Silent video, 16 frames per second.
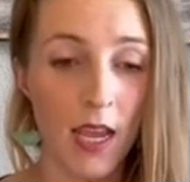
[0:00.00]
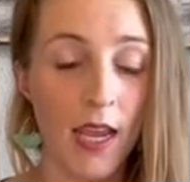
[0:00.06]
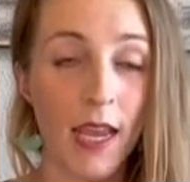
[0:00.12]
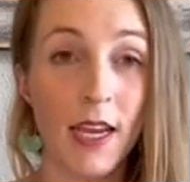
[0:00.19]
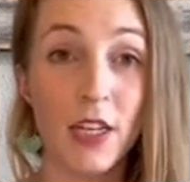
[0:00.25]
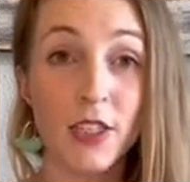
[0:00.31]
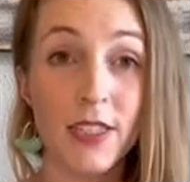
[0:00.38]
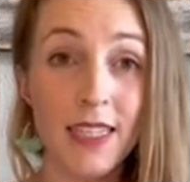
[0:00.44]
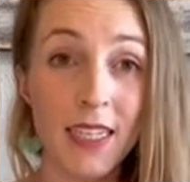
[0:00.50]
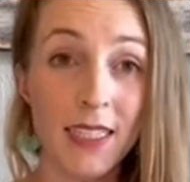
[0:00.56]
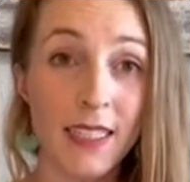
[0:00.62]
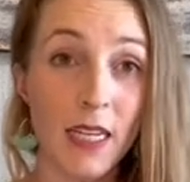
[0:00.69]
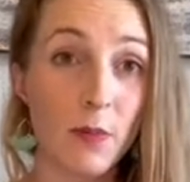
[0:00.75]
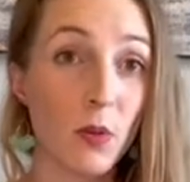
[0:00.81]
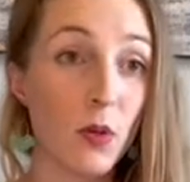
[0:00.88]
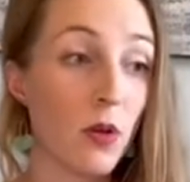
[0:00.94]
Here's an
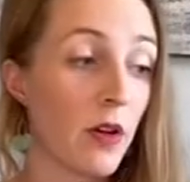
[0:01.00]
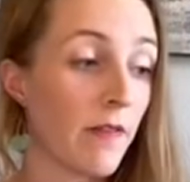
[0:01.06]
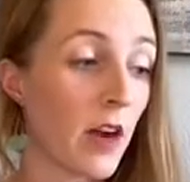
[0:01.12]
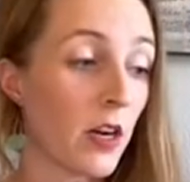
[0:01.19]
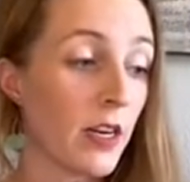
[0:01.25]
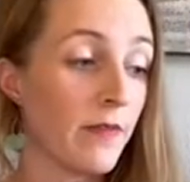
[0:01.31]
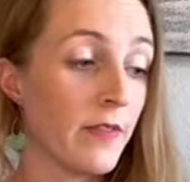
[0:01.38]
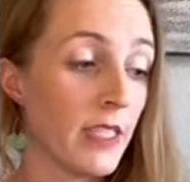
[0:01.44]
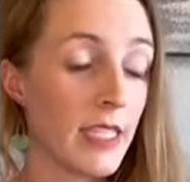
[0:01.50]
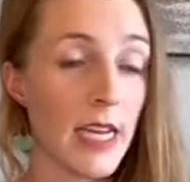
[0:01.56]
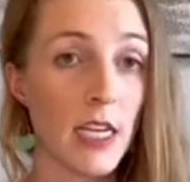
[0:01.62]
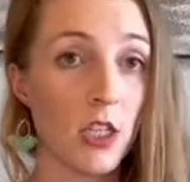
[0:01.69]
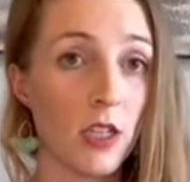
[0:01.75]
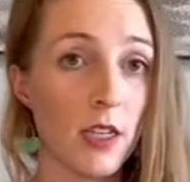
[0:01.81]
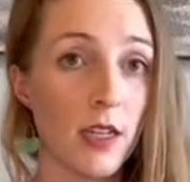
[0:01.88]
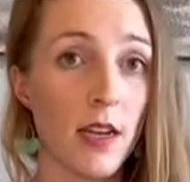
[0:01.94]
example of our
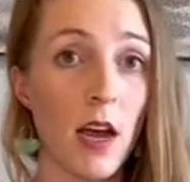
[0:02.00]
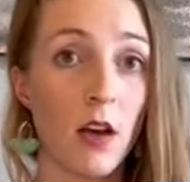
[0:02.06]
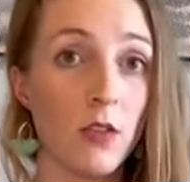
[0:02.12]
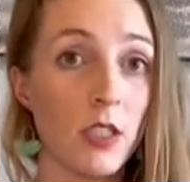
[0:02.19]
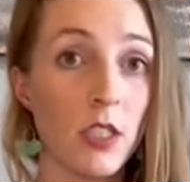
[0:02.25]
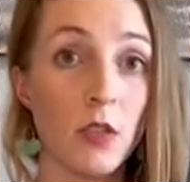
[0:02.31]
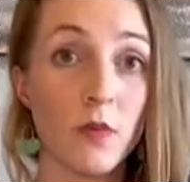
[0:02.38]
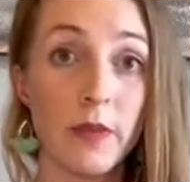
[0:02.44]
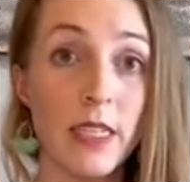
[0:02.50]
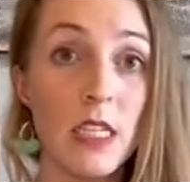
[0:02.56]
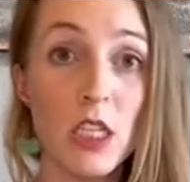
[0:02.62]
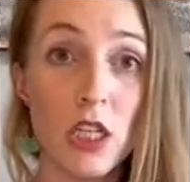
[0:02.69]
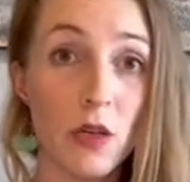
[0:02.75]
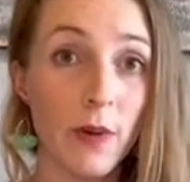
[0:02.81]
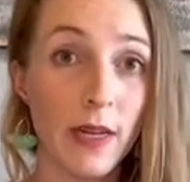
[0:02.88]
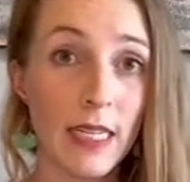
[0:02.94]
invitation. I'll just read to
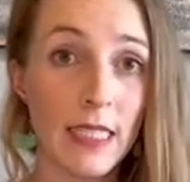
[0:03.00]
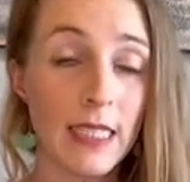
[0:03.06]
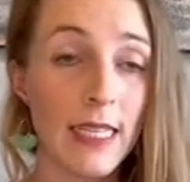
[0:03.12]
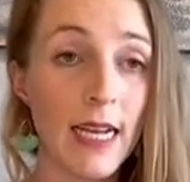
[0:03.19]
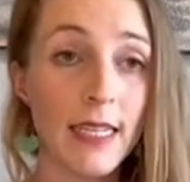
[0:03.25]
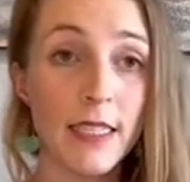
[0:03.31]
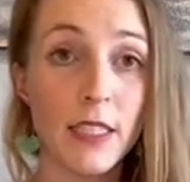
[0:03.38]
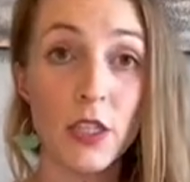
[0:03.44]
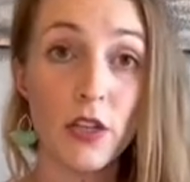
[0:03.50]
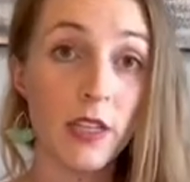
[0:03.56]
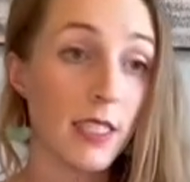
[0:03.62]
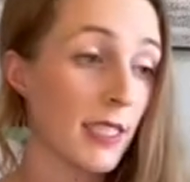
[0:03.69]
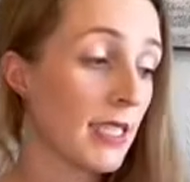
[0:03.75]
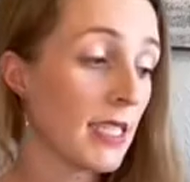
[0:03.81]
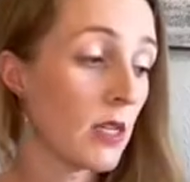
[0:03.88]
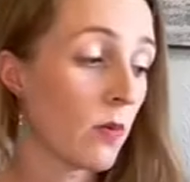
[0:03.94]
you what it says so you
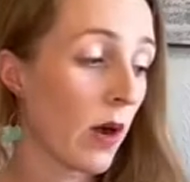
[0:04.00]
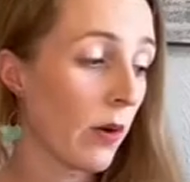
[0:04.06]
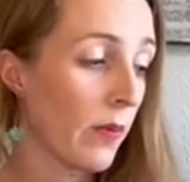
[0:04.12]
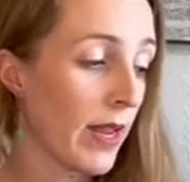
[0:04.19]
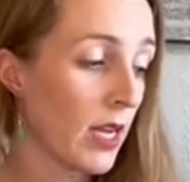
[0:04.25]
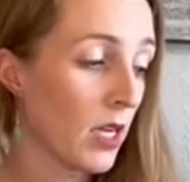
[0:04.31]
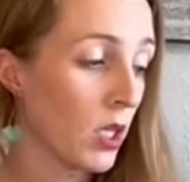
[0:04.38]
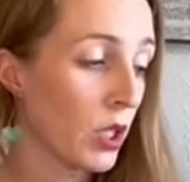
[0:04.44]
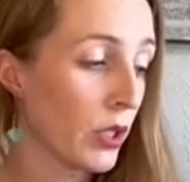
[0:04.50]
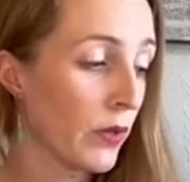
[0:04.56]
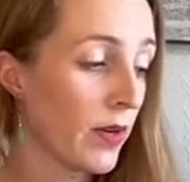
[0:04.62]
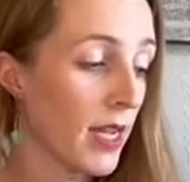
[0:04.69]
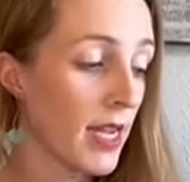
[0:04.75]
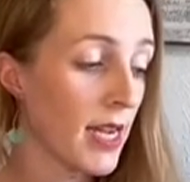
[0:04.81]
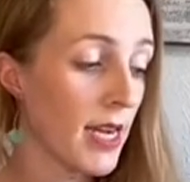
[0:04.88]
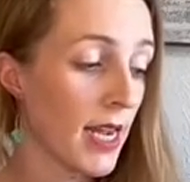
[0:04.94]
can see what we
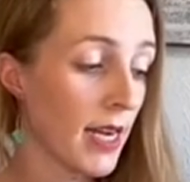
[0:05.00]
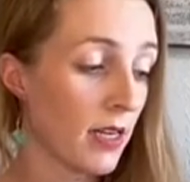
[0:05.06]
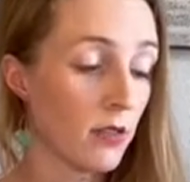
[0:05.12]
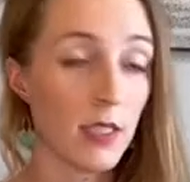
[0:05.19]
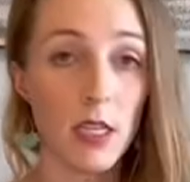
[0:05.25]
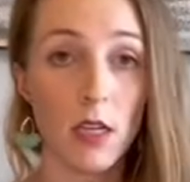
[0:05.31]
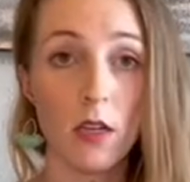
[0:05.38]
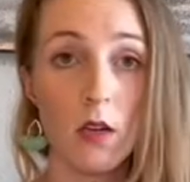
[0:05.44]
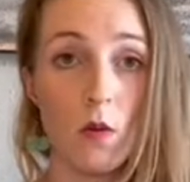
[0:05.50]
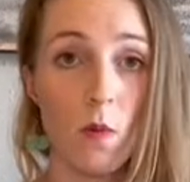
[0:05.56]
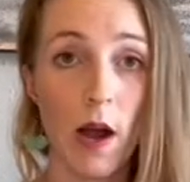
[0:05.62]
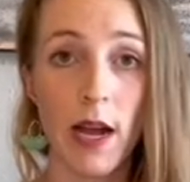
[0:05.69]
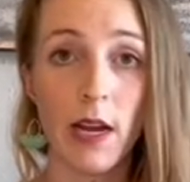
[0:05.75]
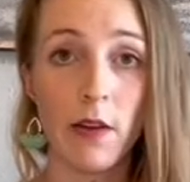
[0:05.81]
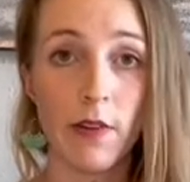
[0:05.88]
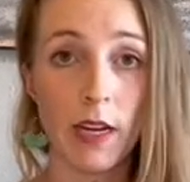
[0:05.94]
included, and I'll tell you
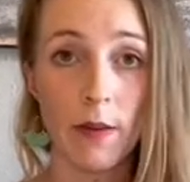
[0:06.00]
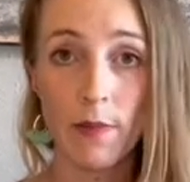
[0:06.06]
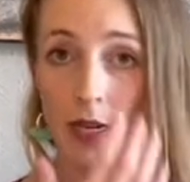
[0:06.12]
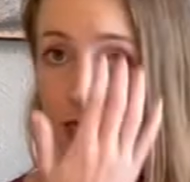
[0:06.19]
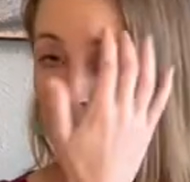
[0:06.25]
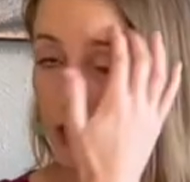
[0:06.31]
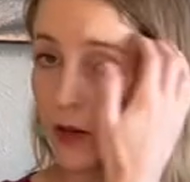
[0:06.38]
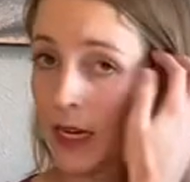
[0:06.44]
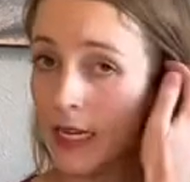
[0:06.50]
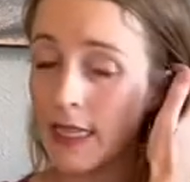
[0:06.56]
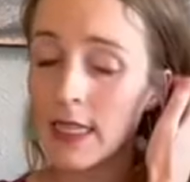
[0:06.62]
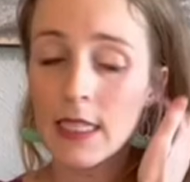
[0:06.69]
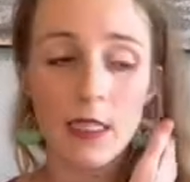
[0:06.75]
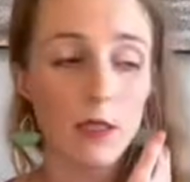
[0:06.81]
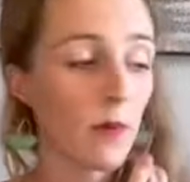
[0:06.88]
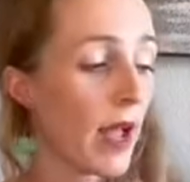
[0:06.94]
why I recommend doing it
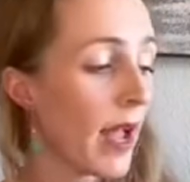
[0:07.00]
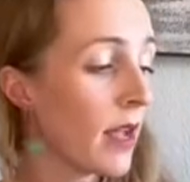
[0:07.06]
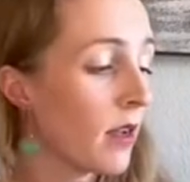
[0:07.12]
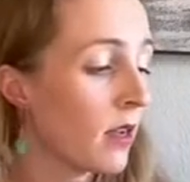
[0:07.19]
this way.